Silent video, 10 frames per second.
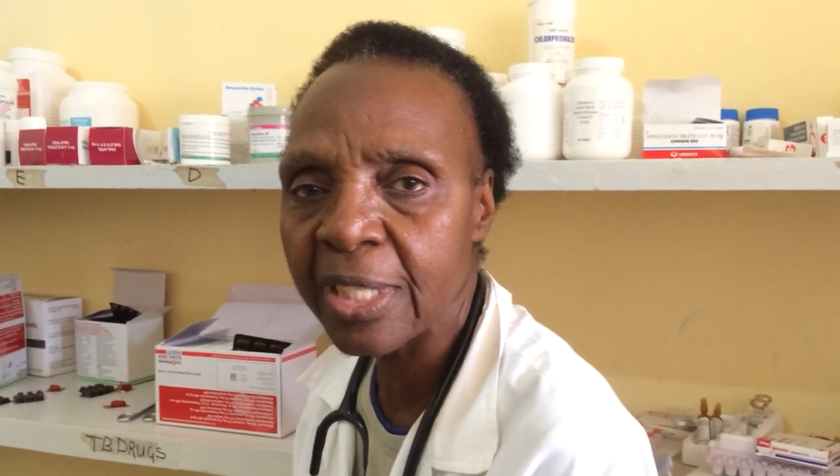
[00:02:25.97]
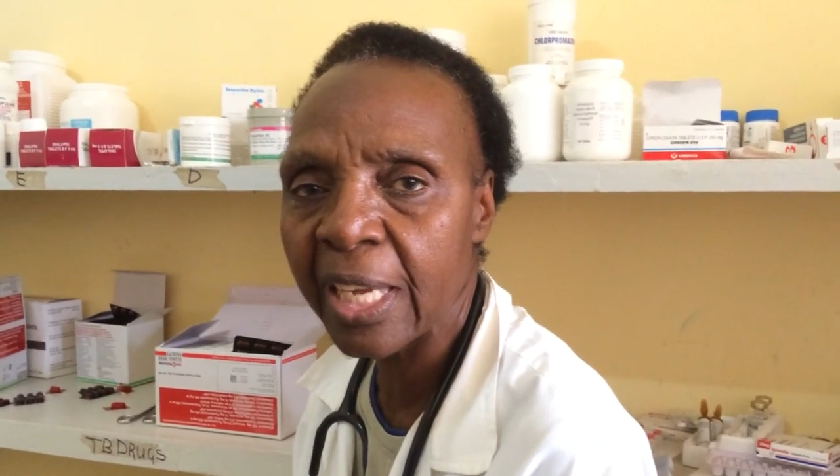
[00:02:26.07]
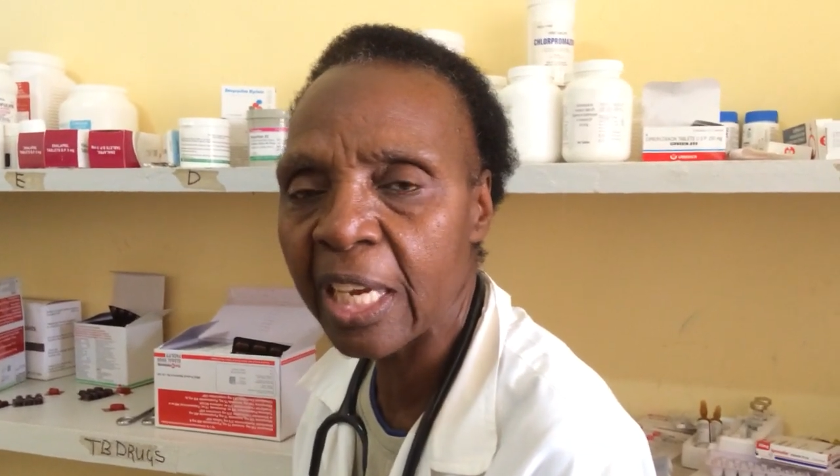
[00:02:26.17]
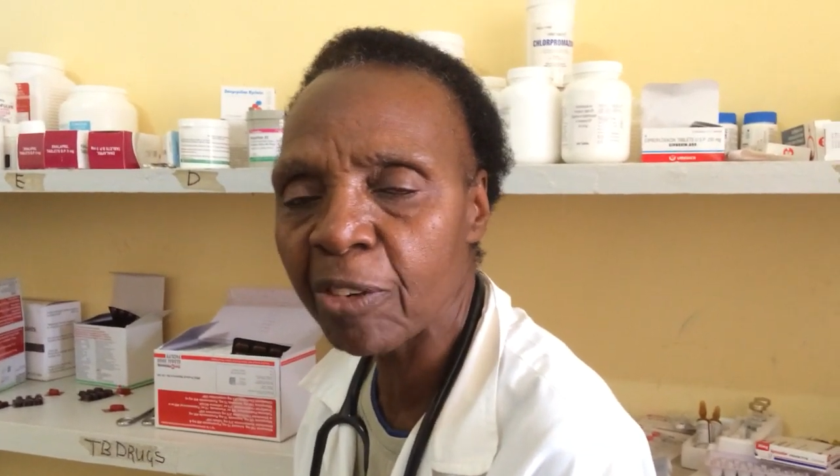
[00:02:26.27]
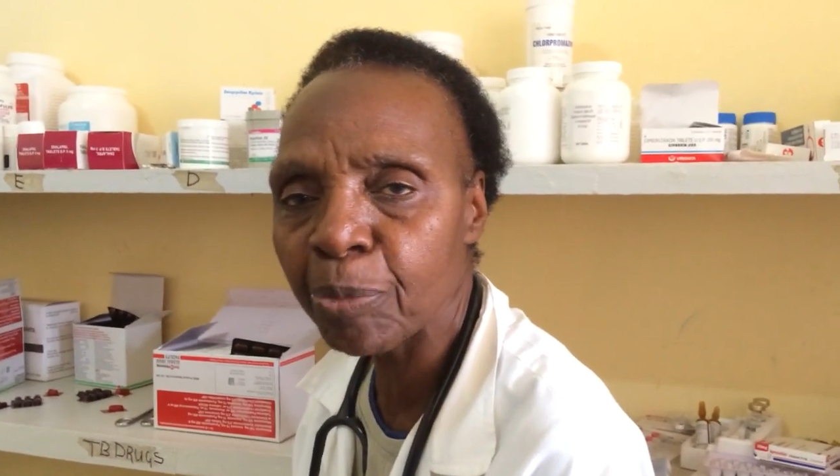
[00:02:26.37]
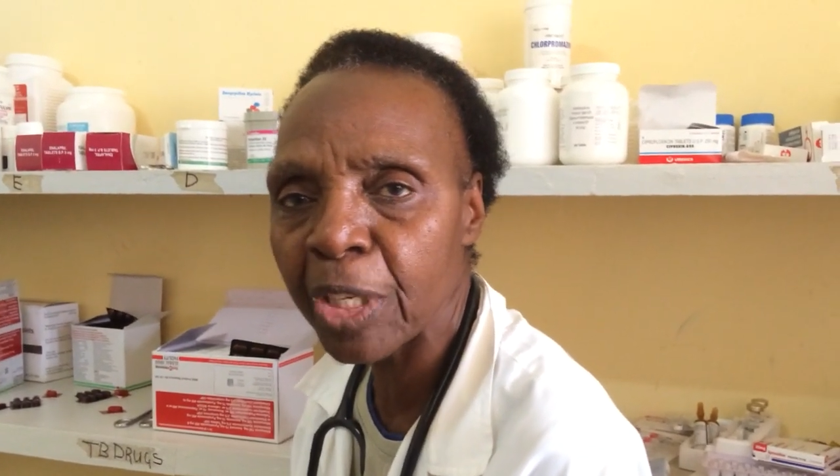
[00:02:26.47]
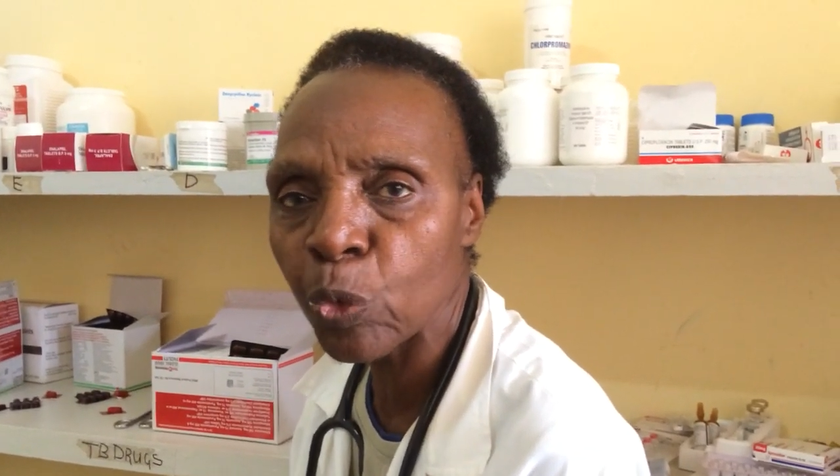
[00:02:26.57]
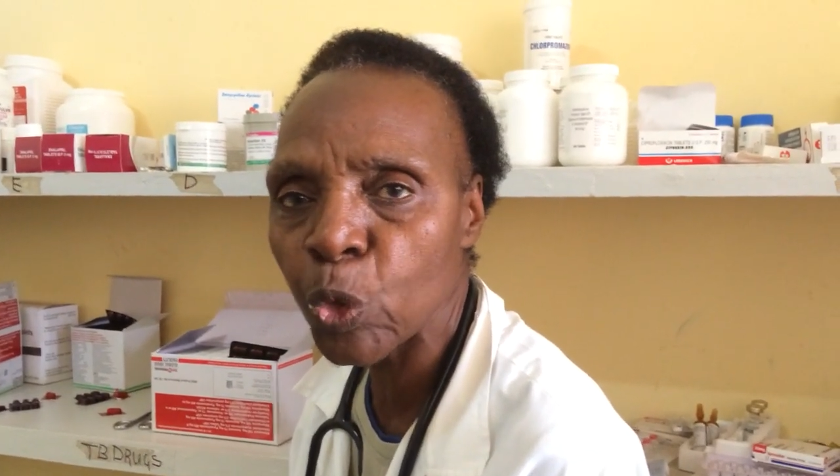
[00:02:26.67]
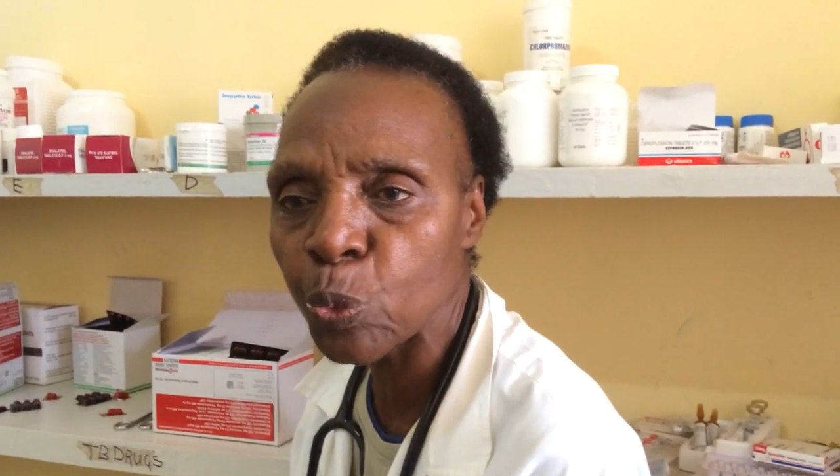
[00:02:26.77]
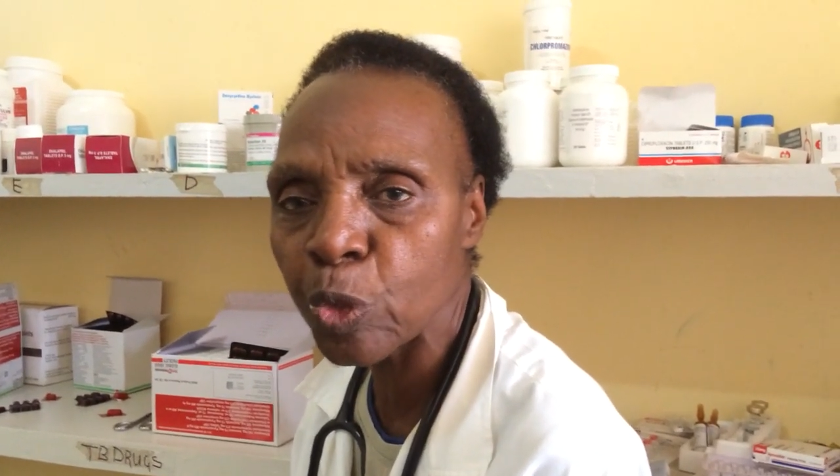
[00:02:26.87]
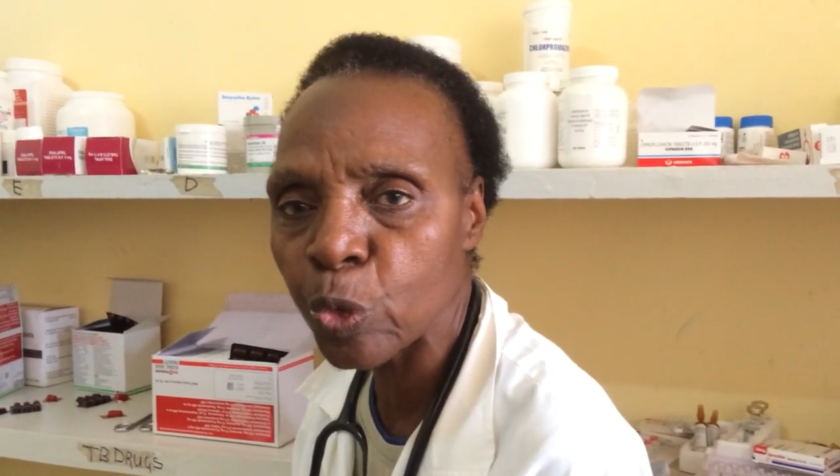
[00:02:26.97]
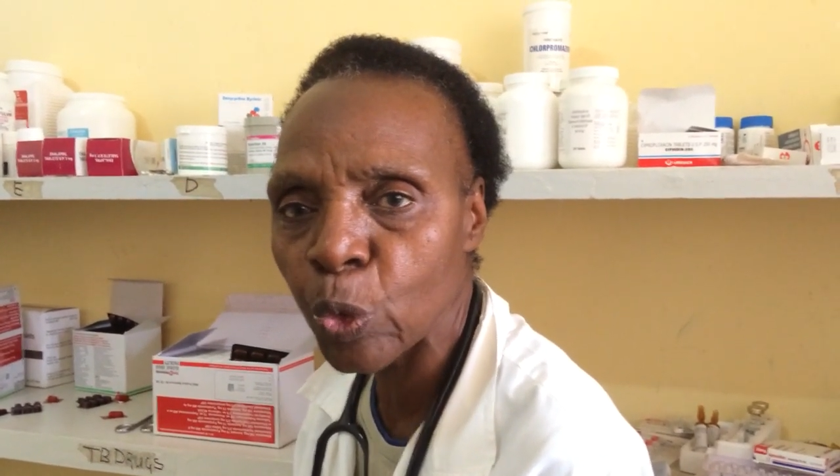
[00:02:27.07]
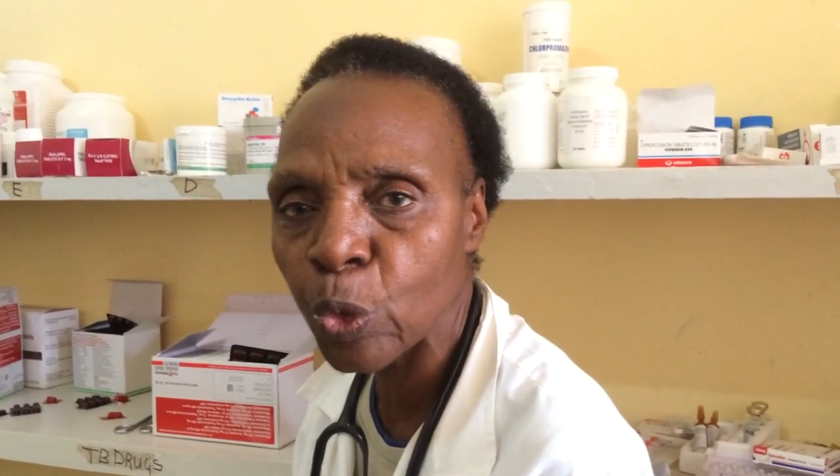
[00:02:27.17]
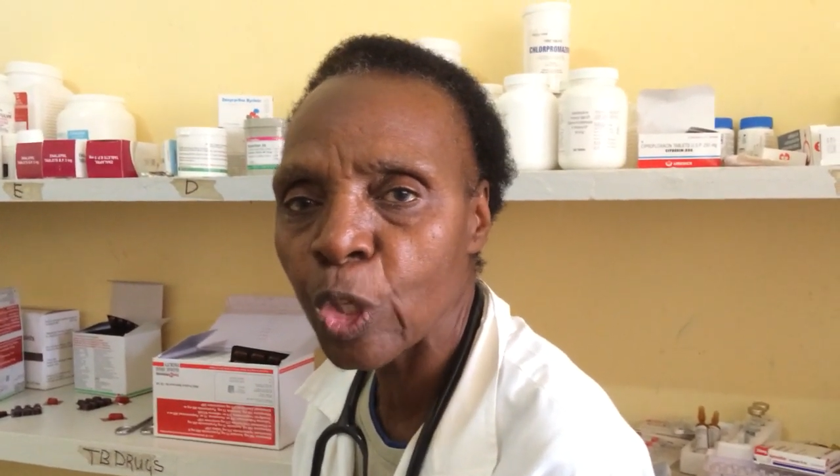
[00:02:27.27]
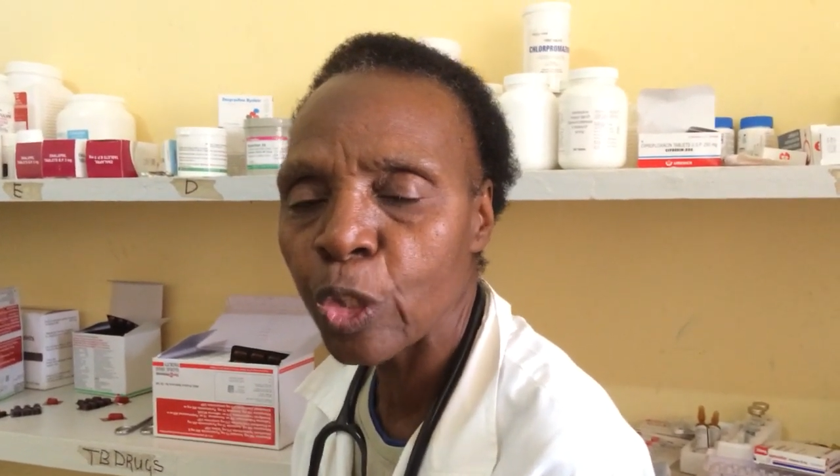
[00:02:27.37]
the government
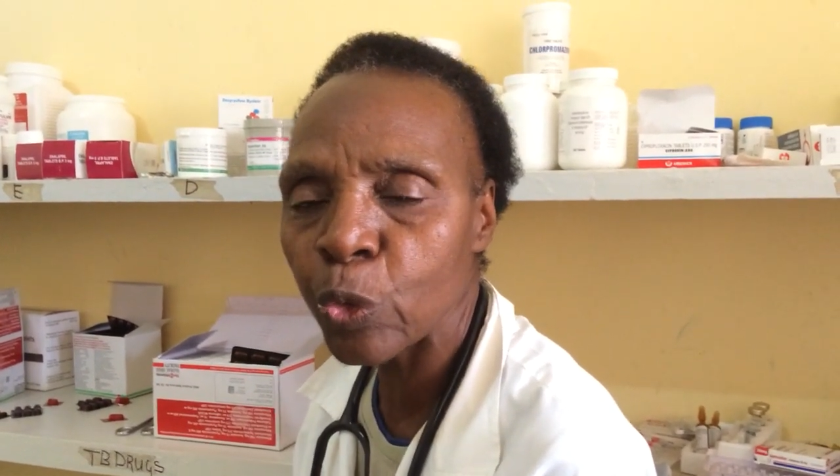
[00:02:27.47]
hospital